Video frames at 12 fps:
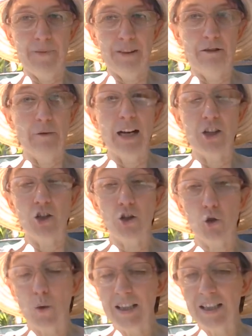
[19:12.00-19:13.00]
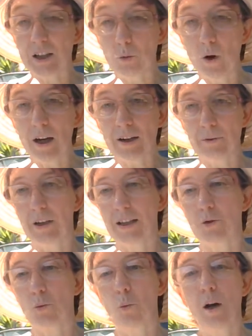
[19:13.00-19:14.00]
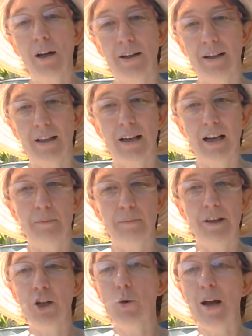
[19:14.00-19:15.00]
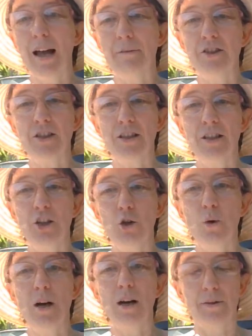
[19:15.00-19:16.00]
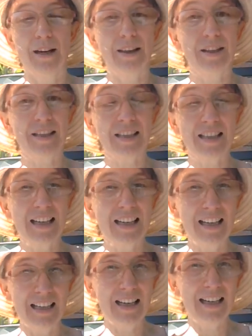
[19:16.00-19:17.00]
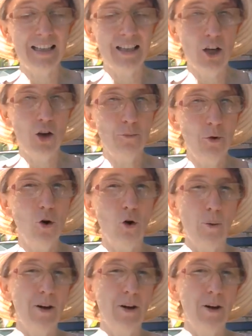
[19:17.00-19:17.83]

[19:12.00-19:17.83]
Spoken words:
Revelation 21 verse 1, the new heavens and the new earth, and the sea is no more.